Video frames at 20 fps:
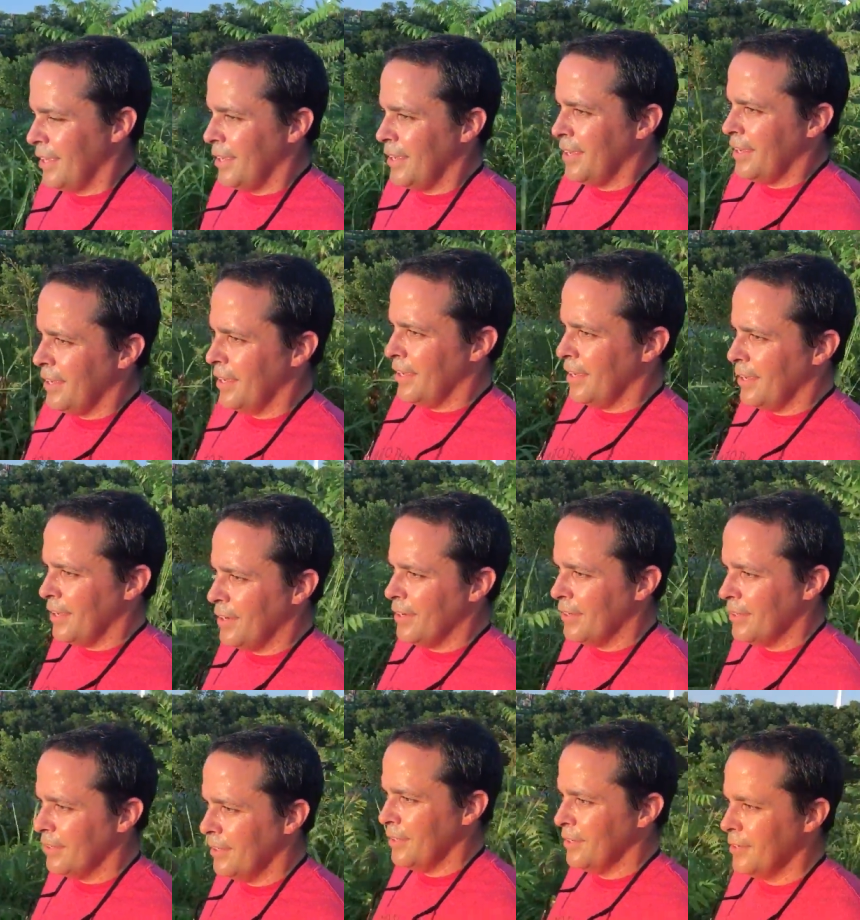
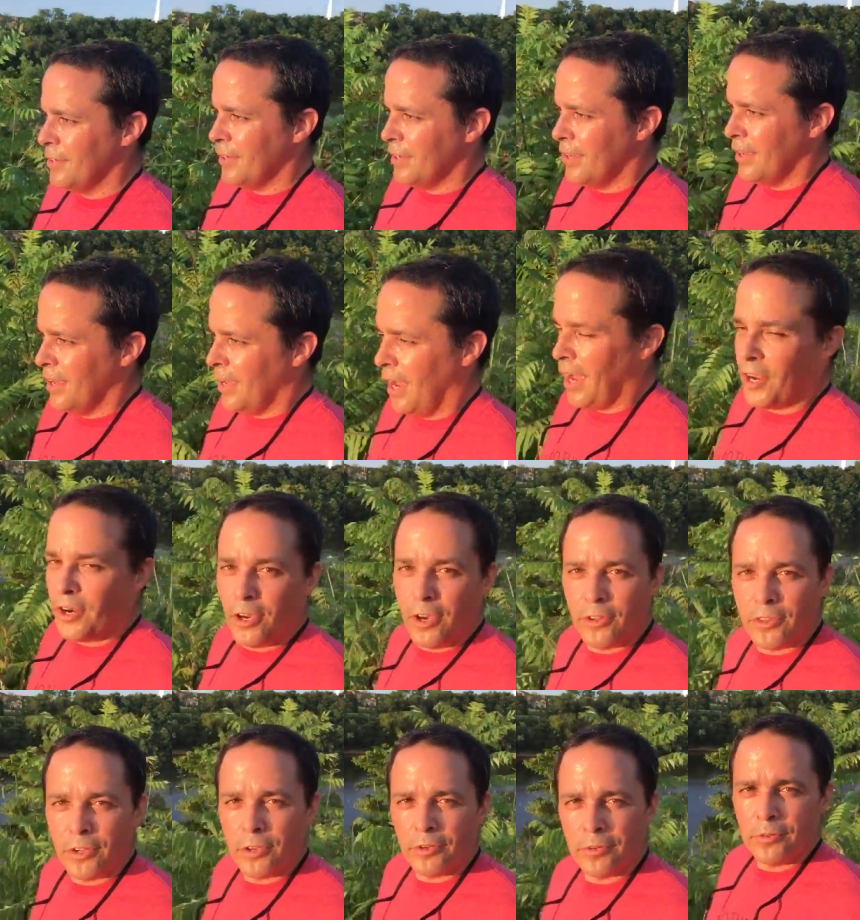and I
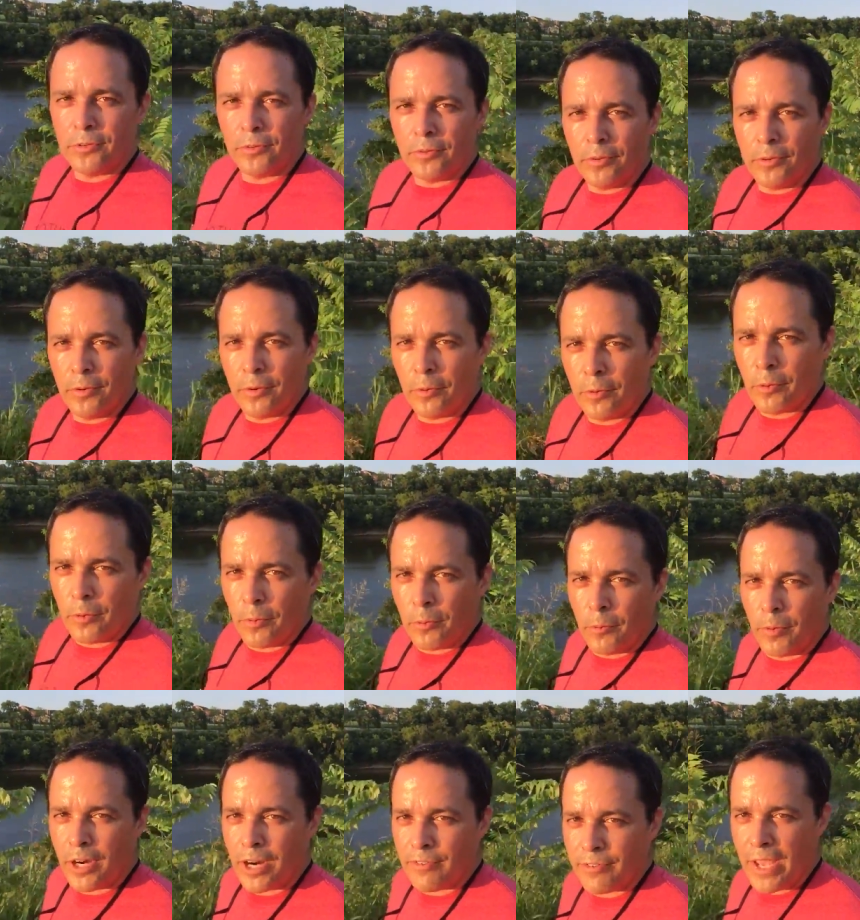know that
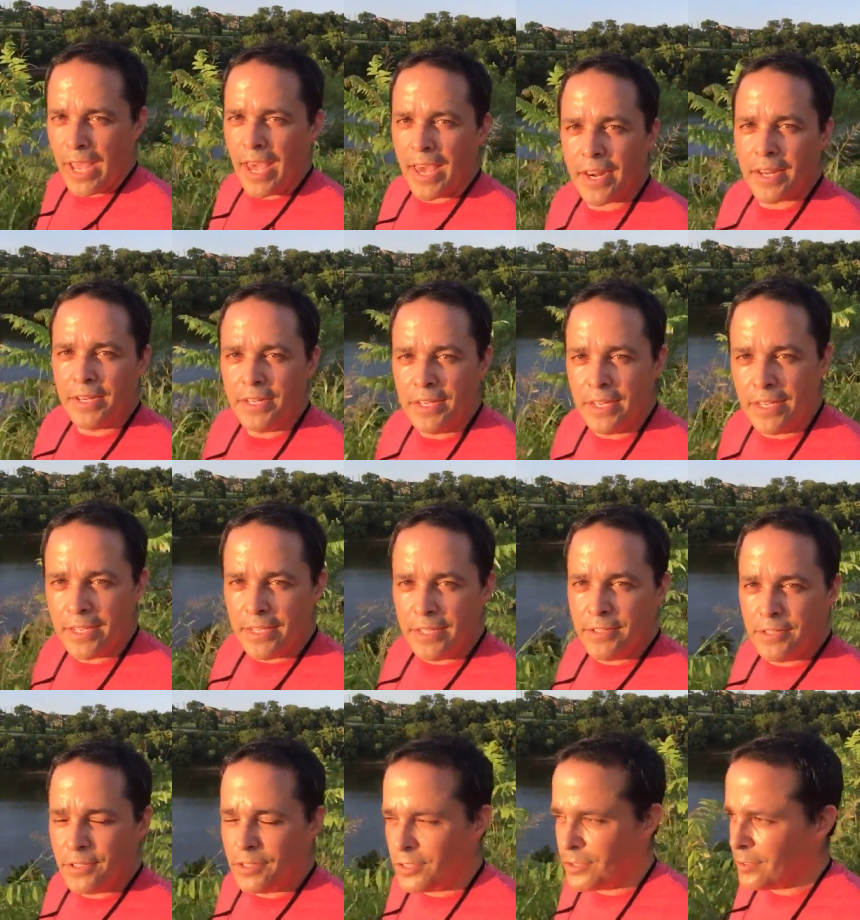when I've had a
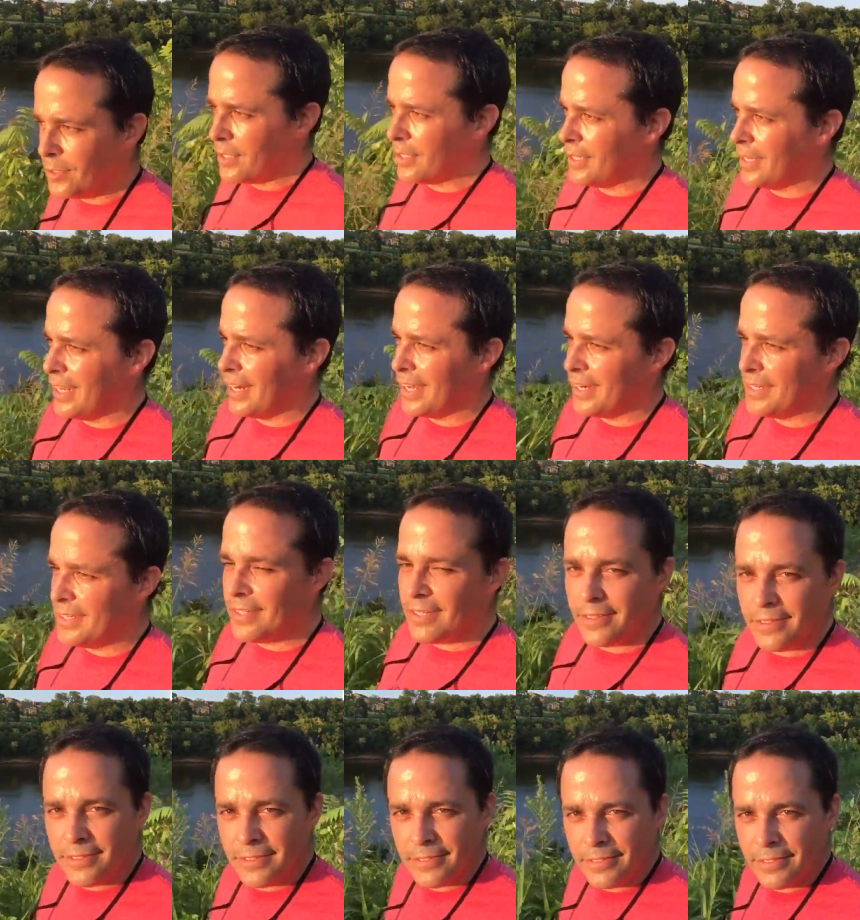need to do it and I
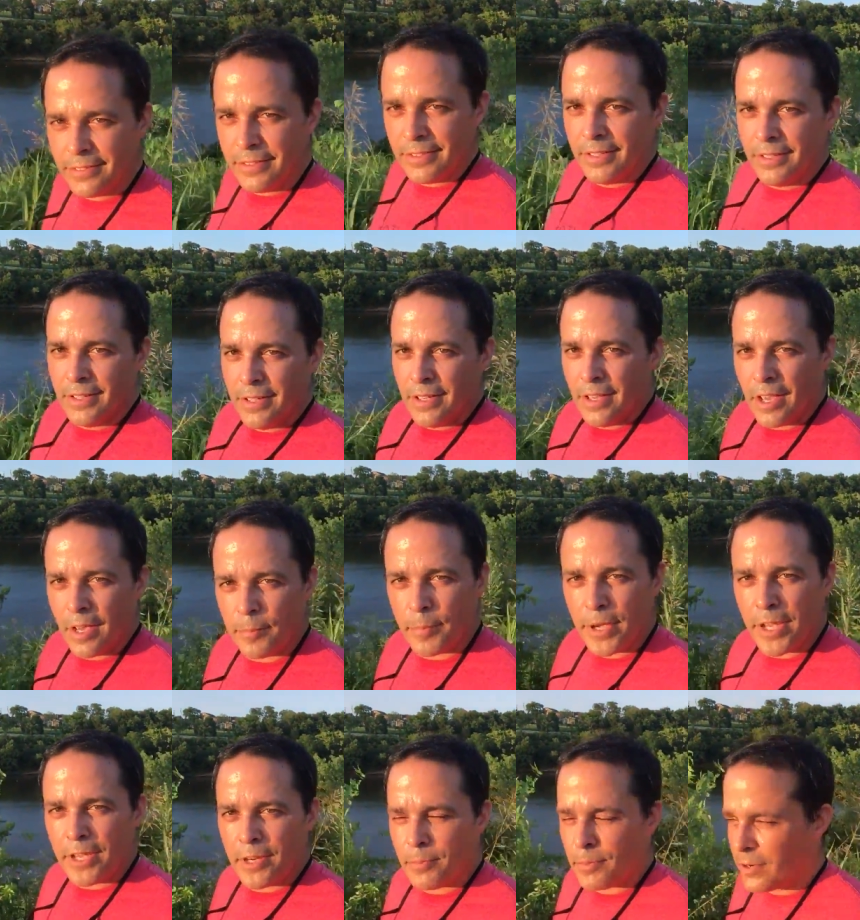didn't, I
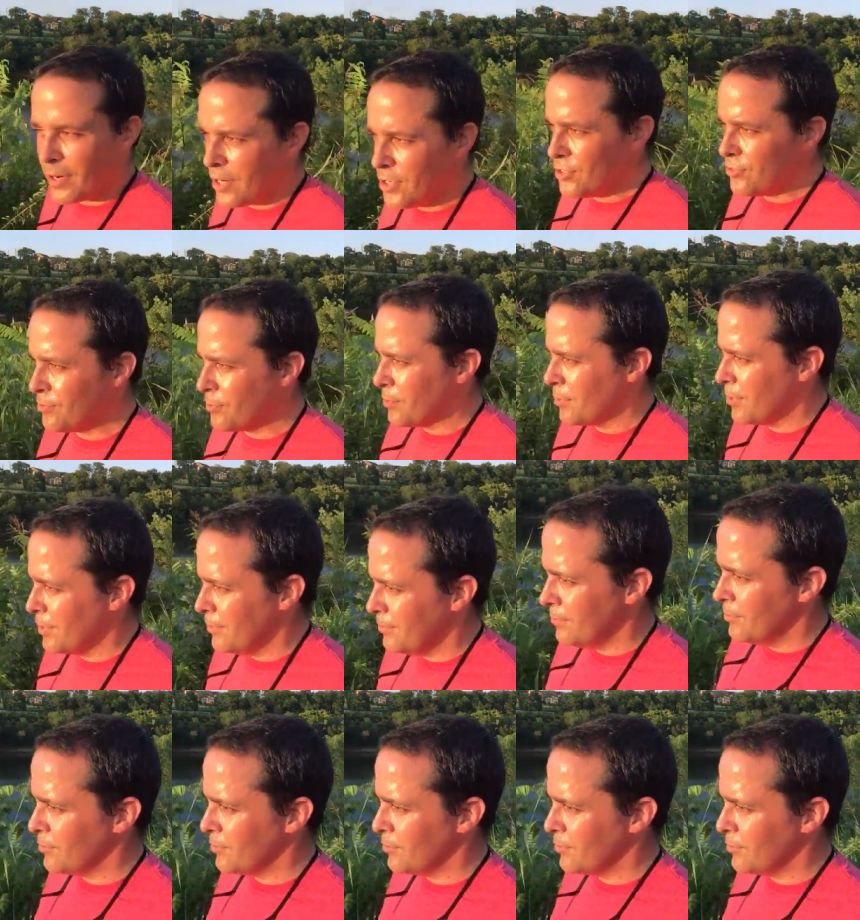paid a price for it.